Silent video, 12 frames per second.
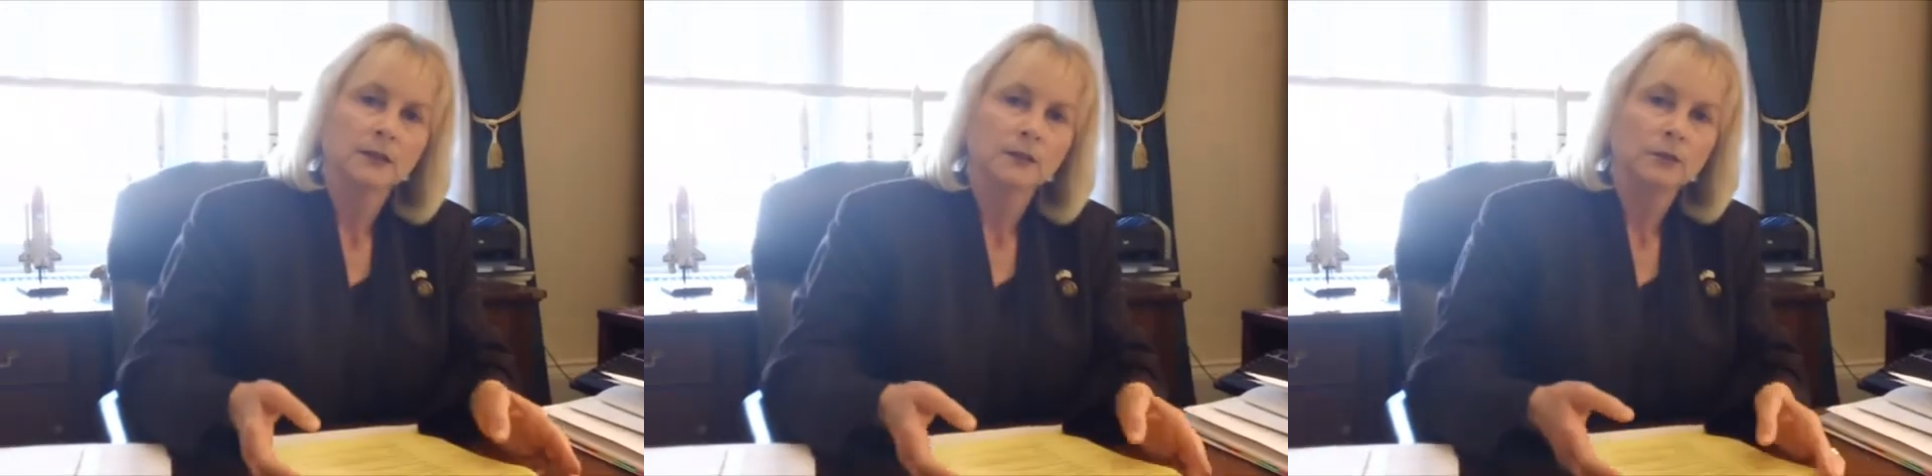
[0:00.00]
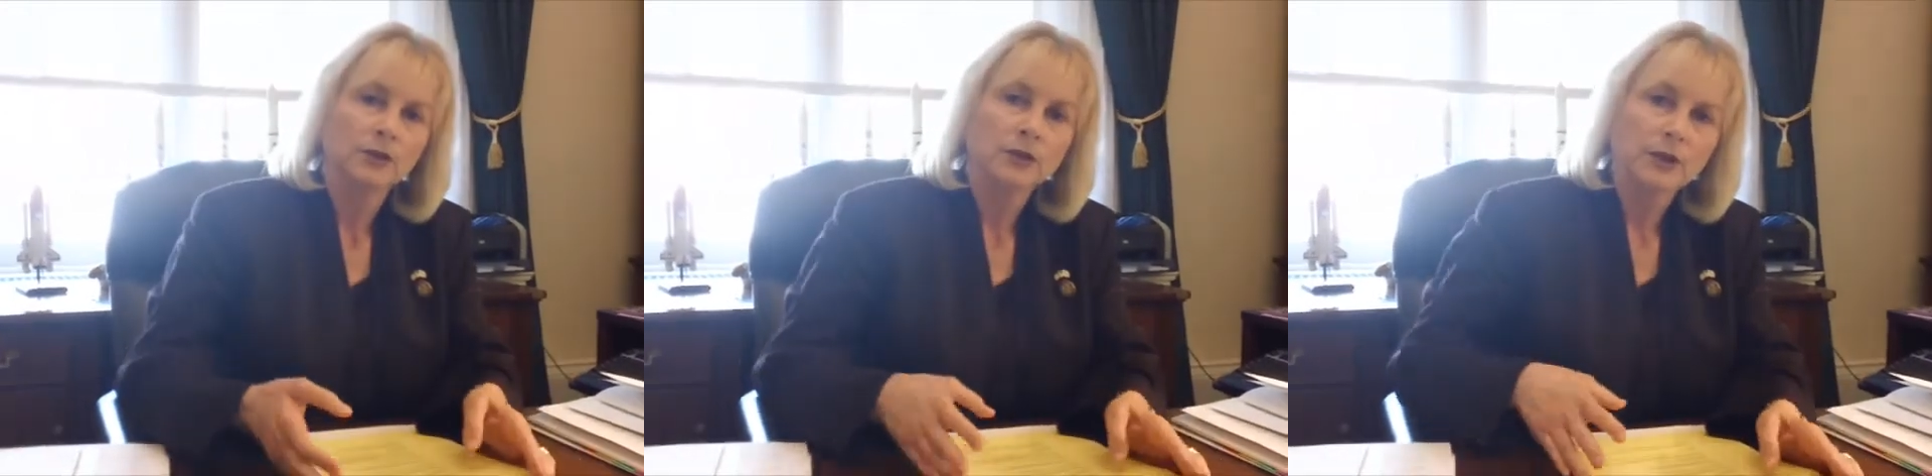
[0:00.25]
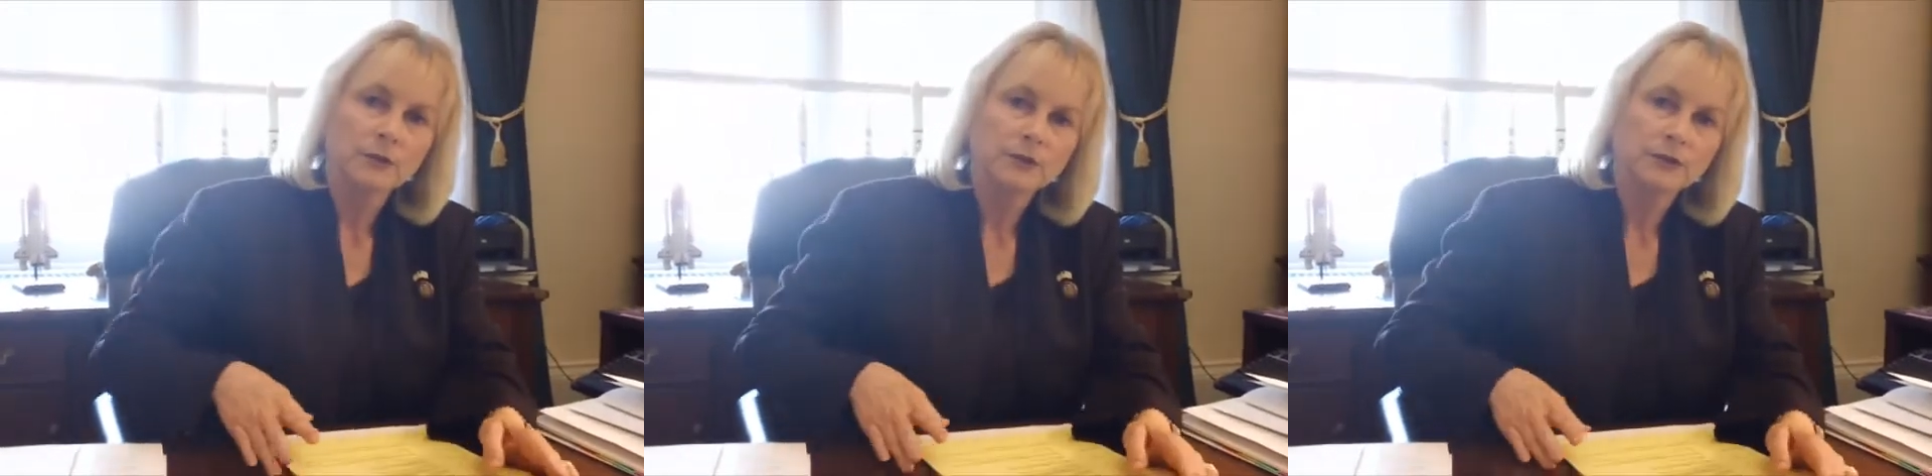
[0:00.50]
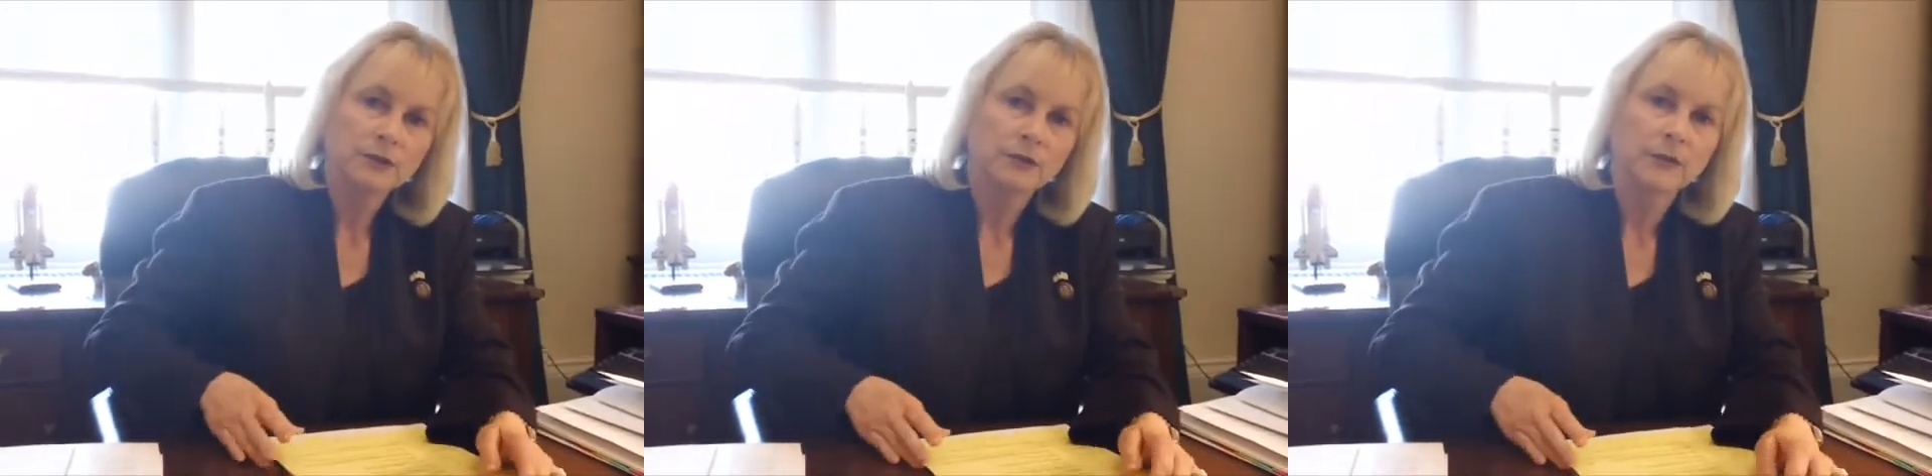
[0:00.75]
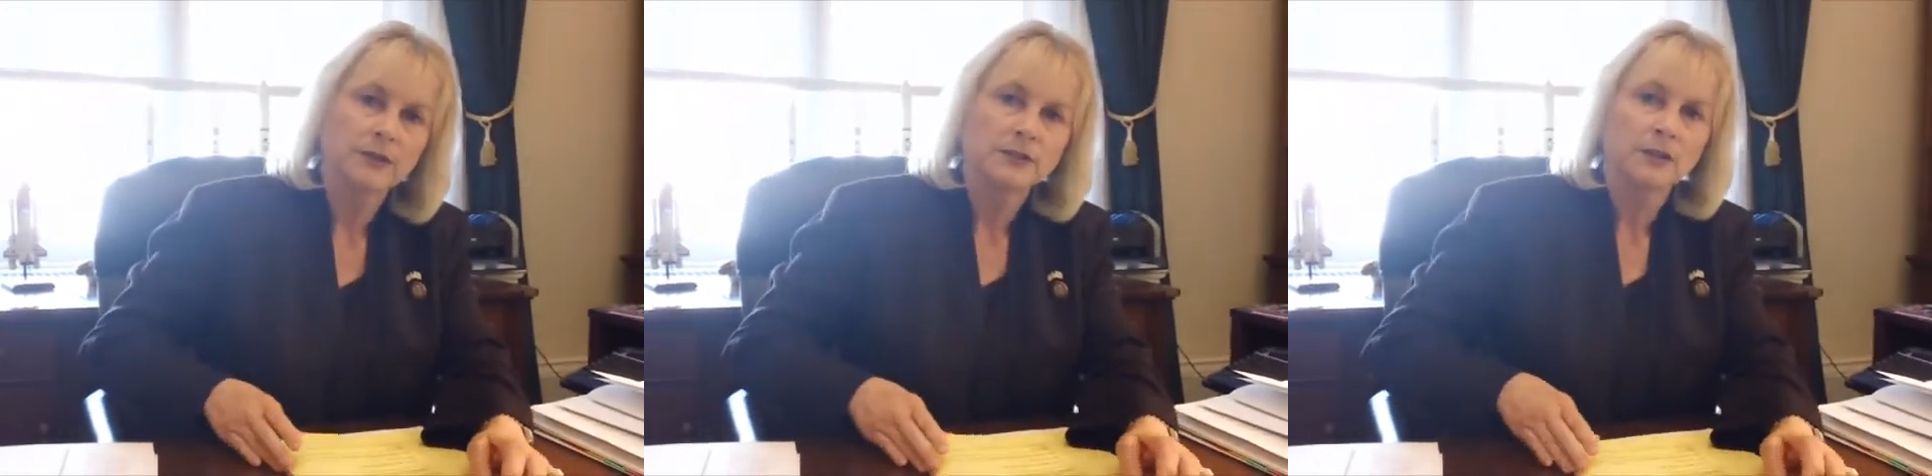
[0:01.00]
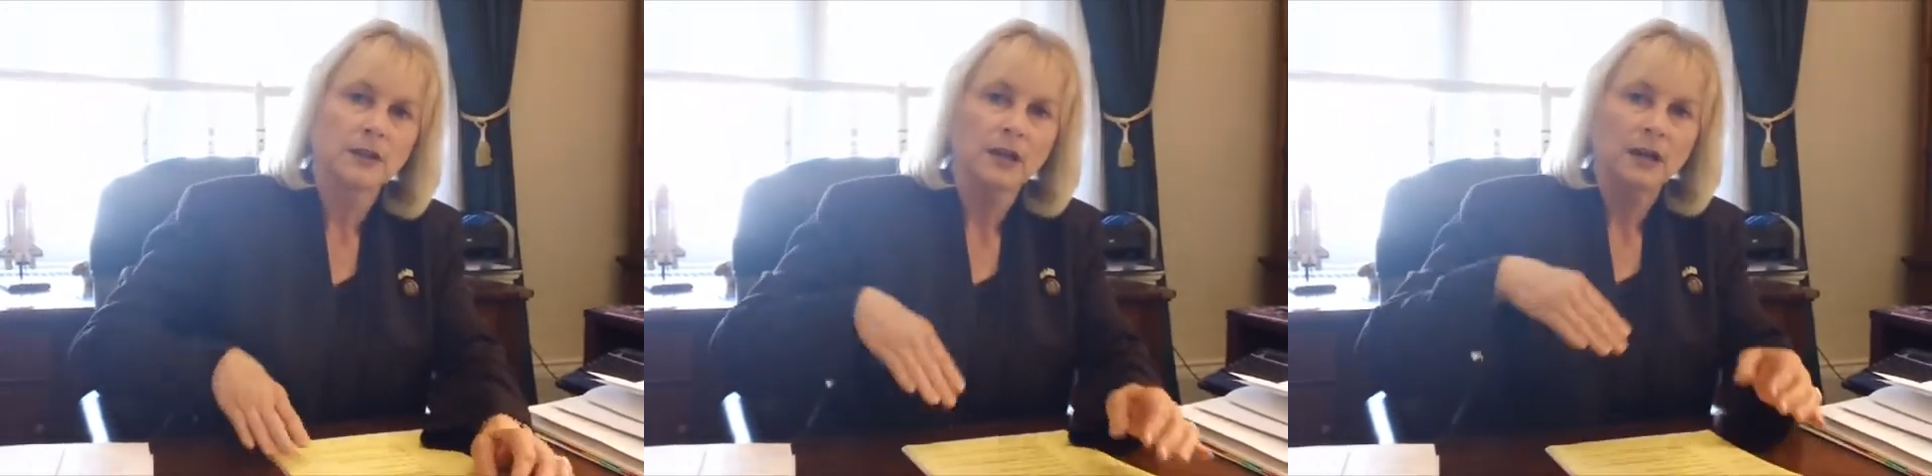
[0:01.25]
Well, you know, it's
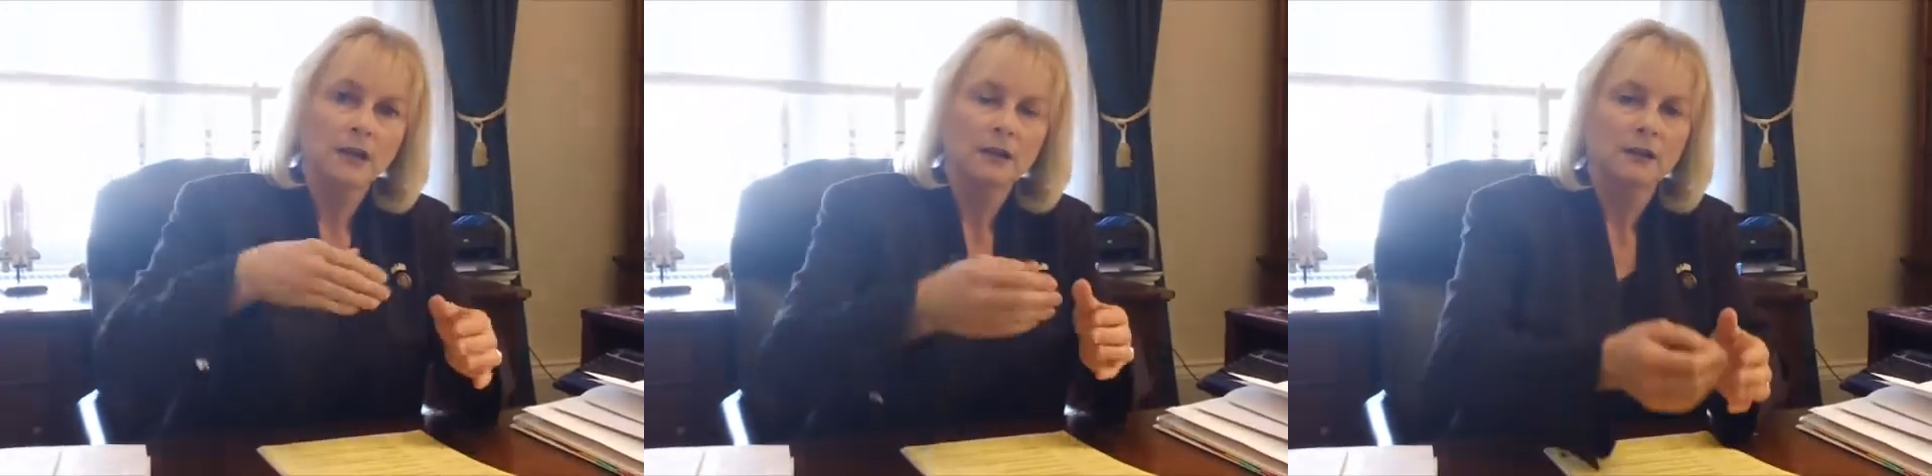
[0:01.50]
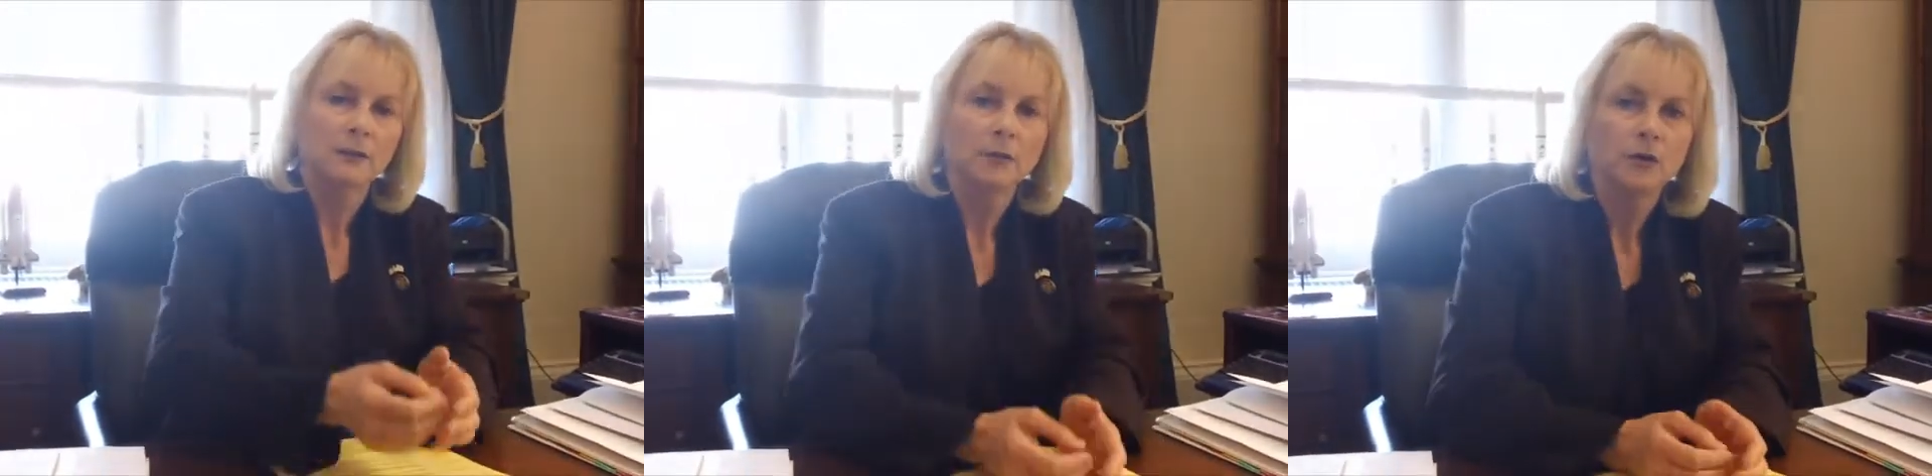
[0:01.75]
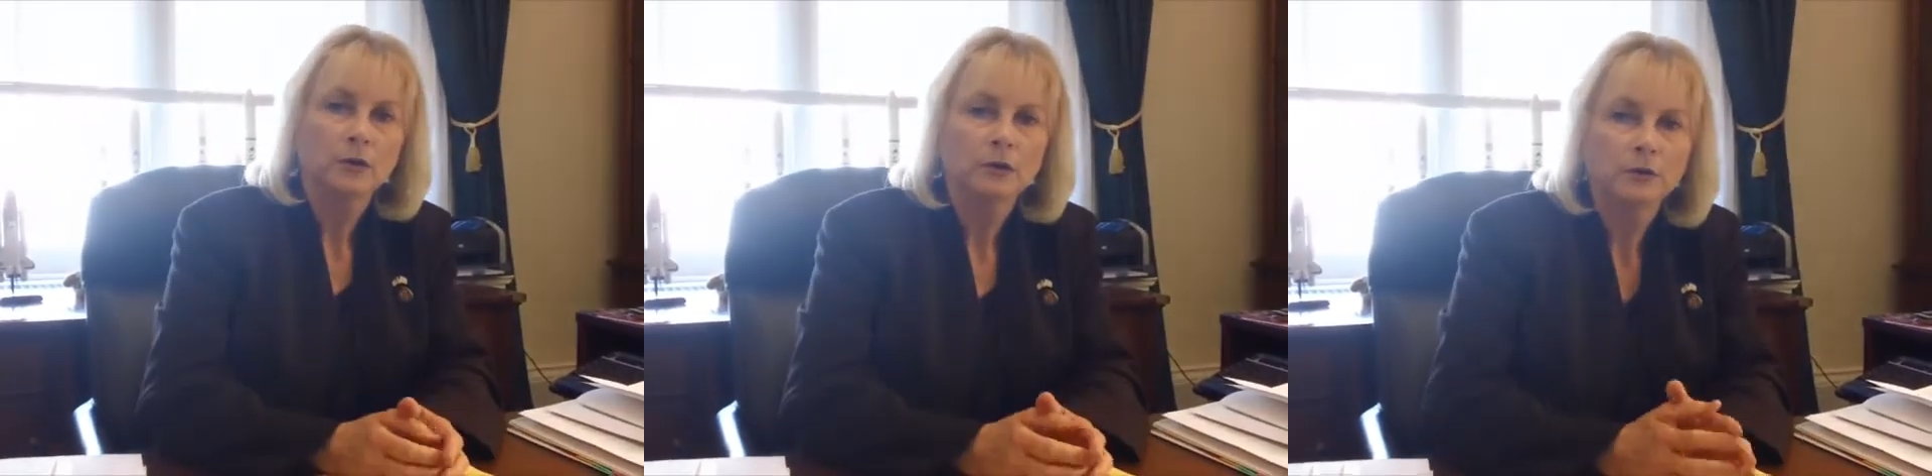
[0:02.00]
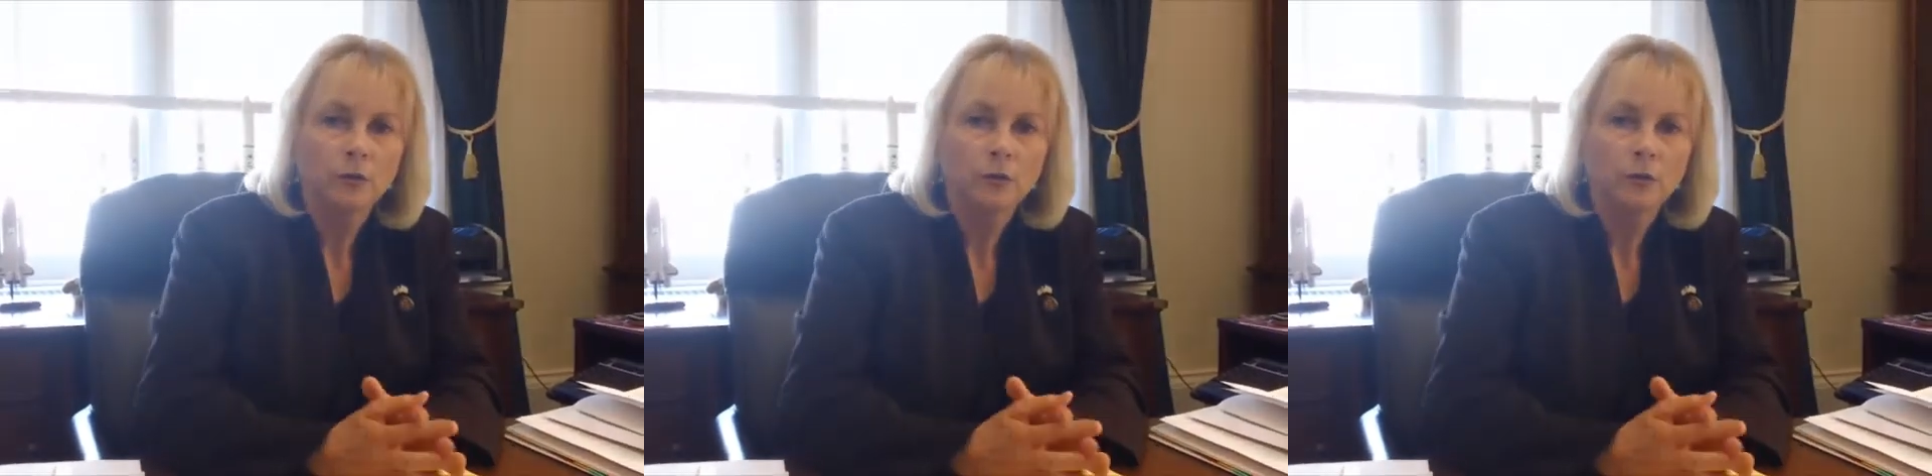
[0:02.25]
interesting. I um,